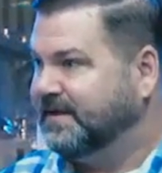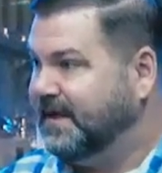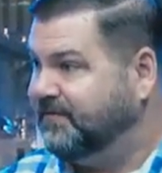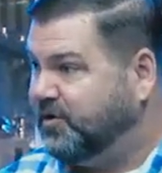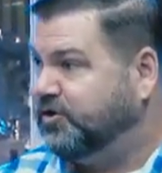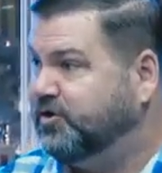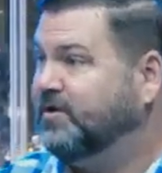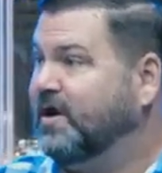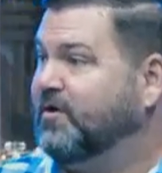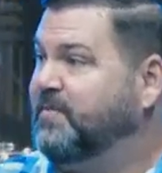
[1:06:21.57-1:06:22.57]
If you do
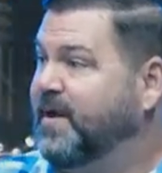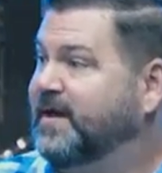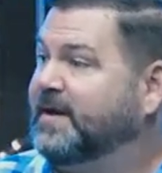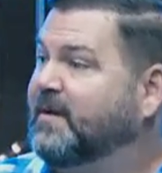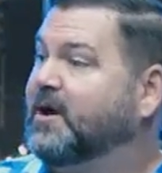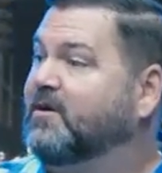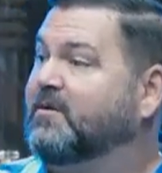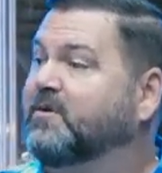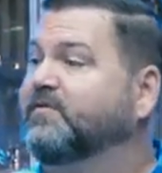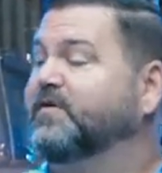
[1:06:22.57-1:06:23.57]
not repent, I'm going to
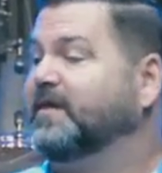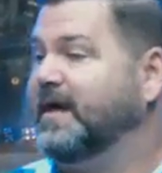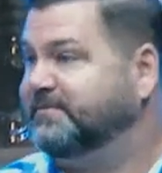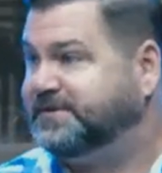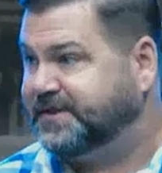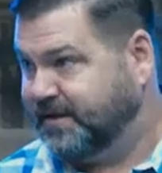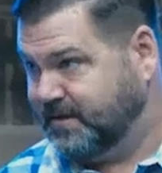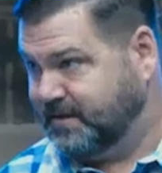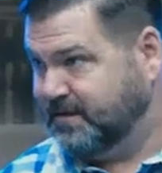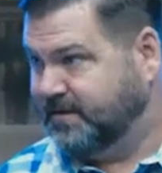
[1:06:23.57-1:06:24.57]
remove your lampstand.
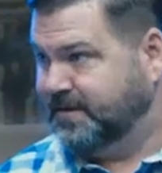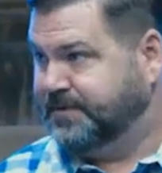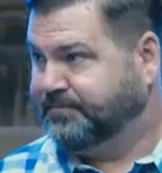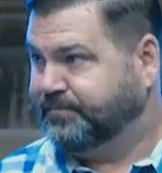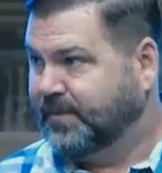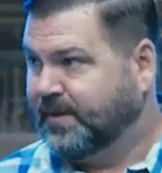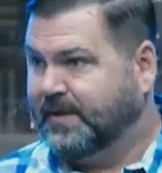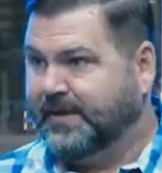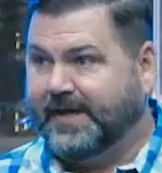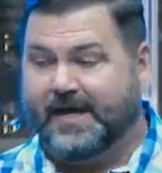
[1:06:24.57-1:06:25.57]

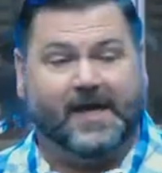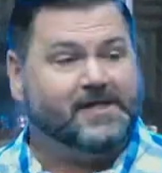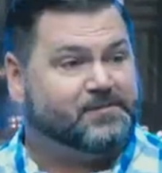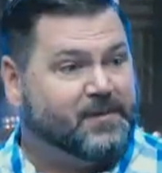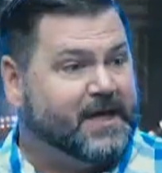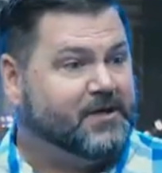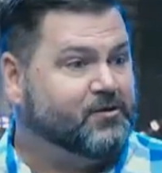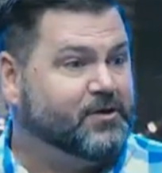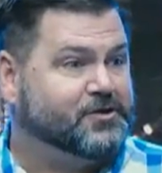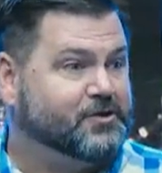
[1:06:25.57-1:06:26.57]
He, he's speaking
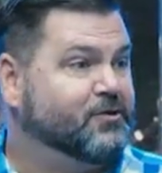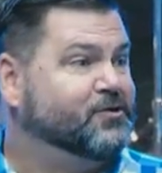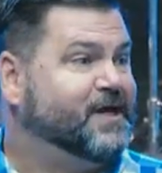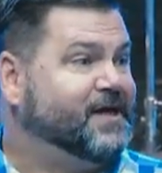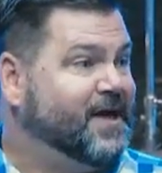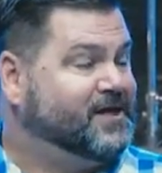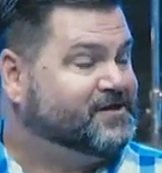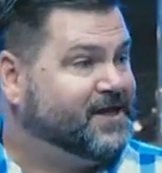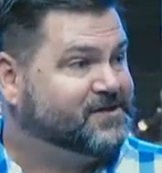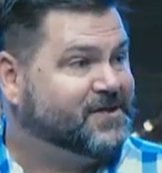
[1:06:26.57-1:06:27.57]
to a church. He, he's,
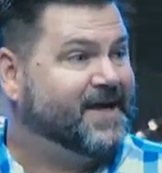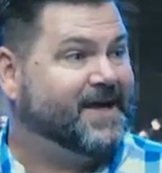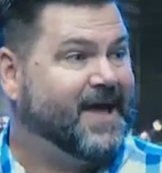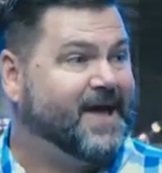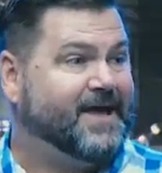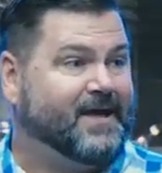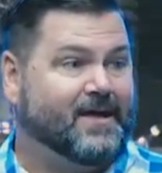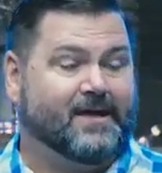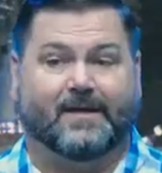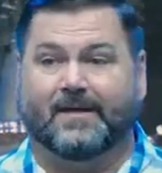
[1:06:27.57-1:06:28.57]
he's saying, Hey,
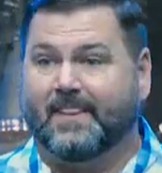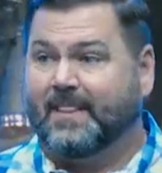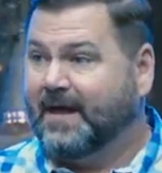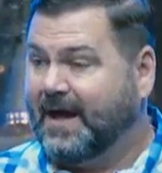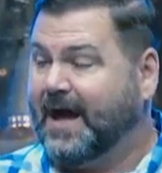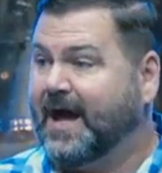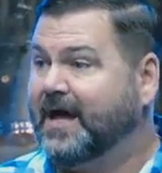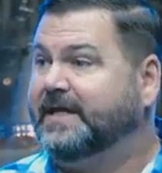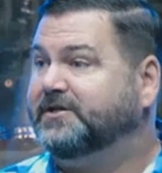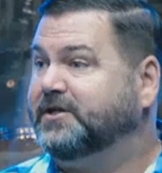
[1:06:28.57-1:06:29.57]
I
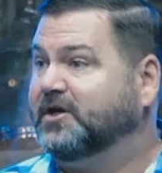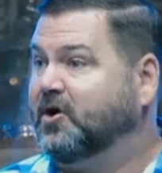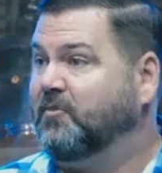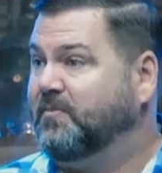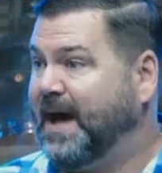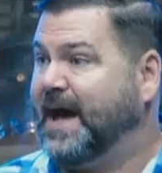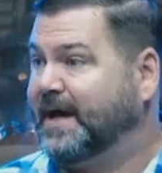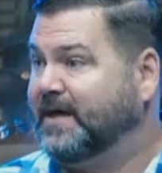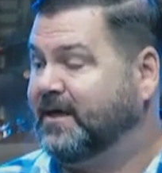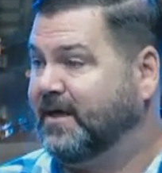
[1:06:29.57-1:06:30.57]
need you to go
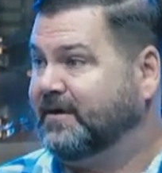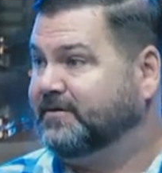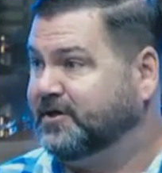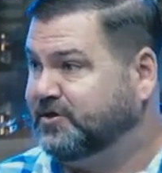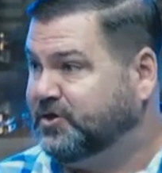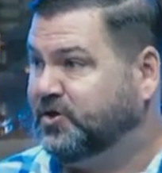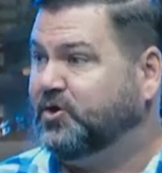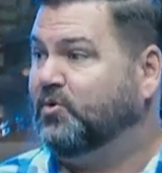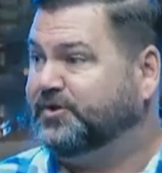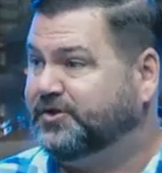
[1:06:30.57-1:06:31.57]
back to
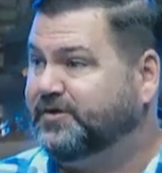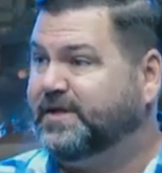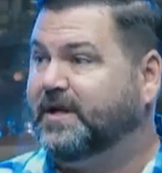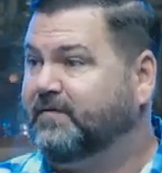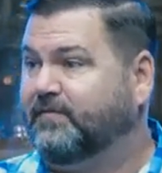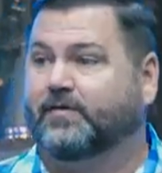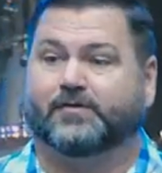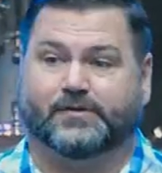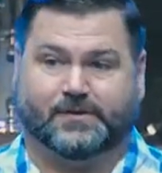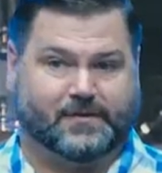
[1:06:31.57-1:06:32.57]
do what you did at
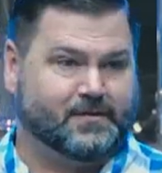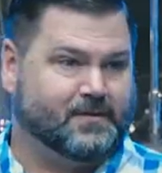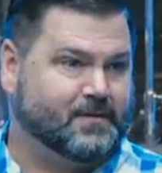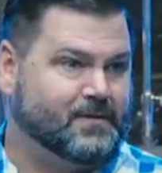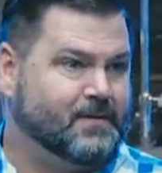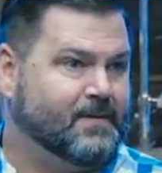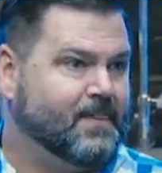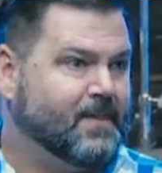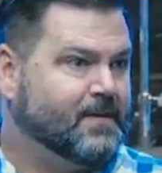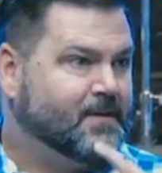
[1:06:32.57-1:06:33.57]
first.
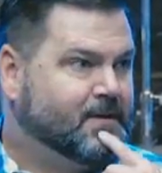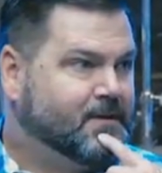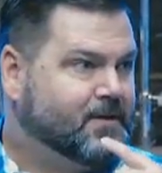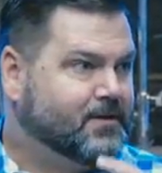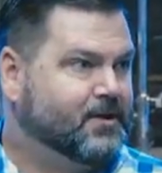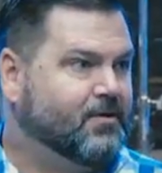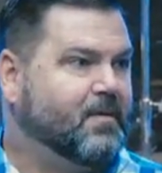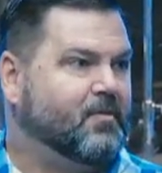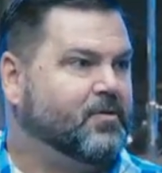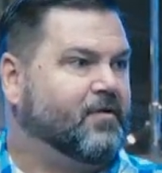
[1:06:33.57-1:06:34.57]
Do you
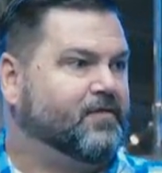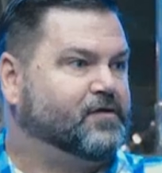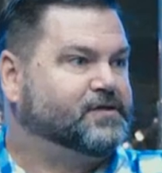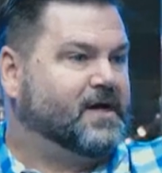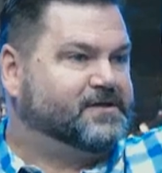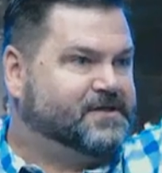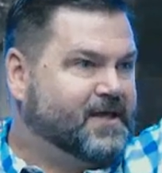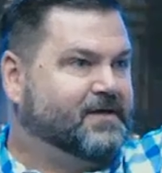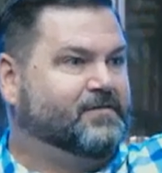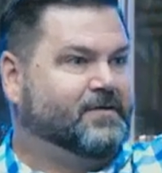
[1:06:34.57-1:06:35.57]
remember when you first got
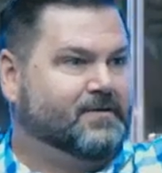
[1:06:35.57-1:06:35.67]
saved?